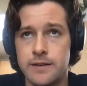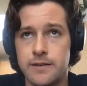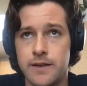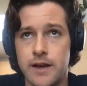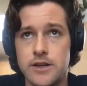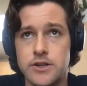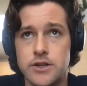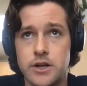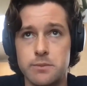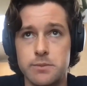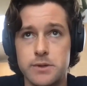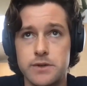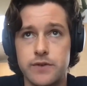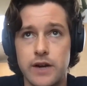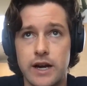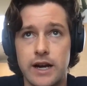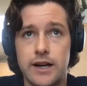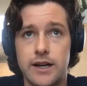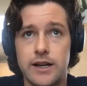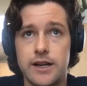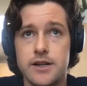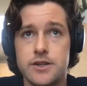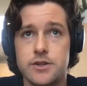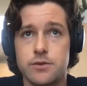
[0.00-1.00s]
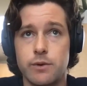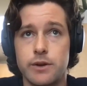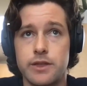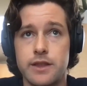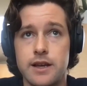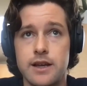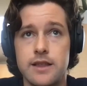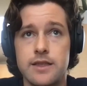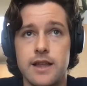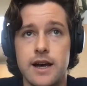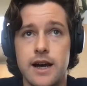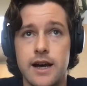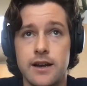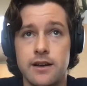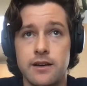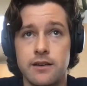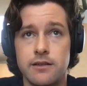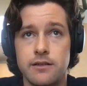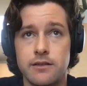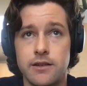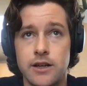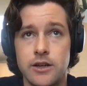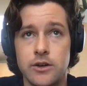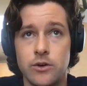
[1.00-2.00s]
In terms of areas within that,
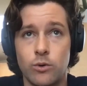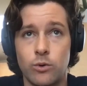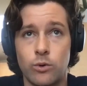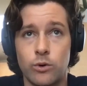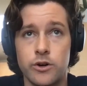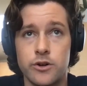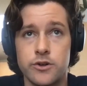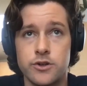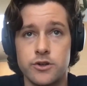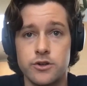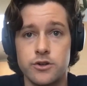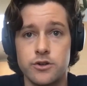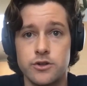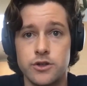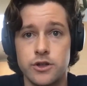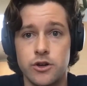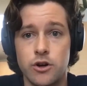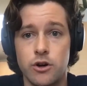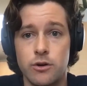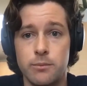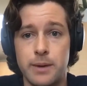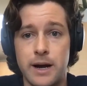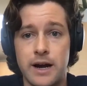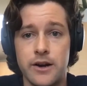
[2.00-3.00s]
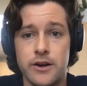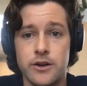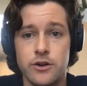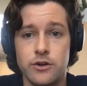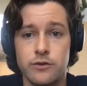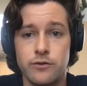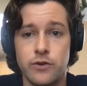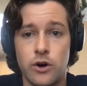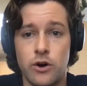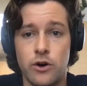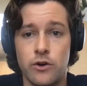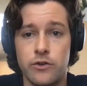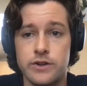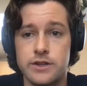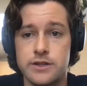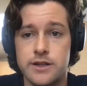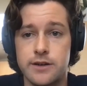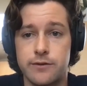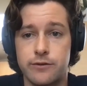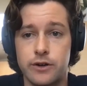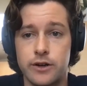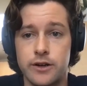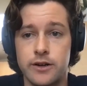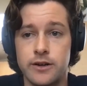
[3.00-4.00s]
in order to go about it, you have all these
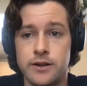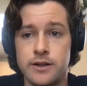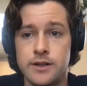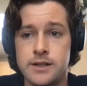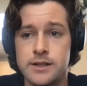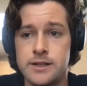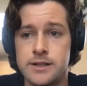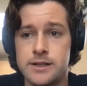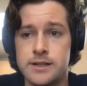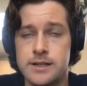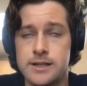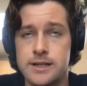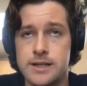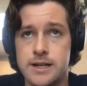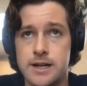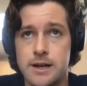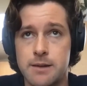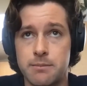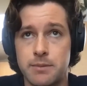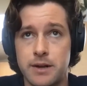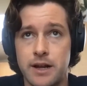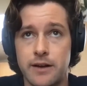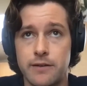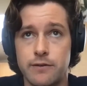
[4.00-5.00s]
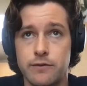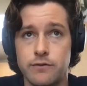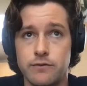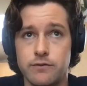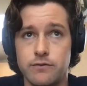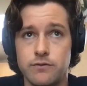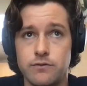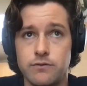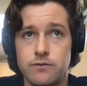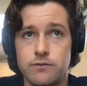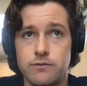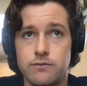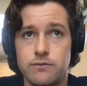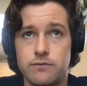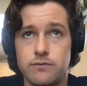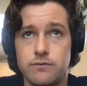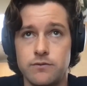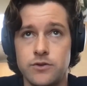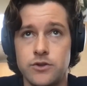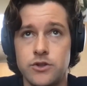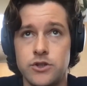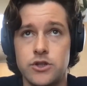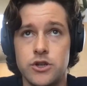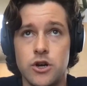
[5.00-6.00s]
different kind of
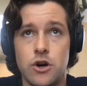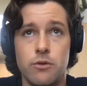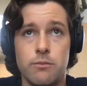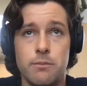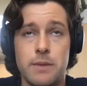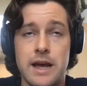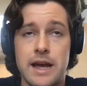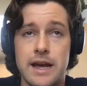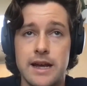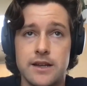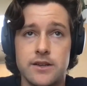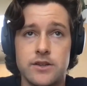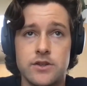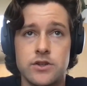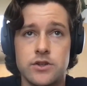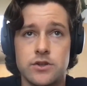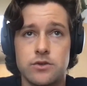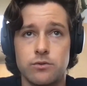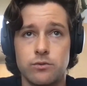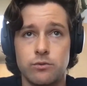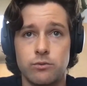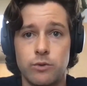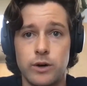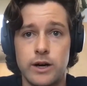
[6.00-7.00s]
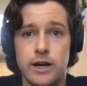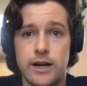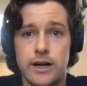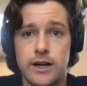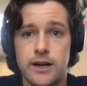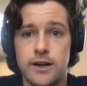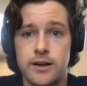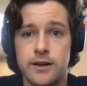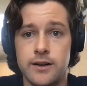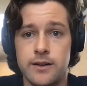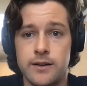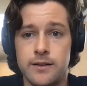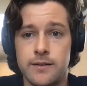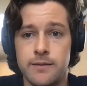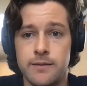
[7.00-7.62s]
domains where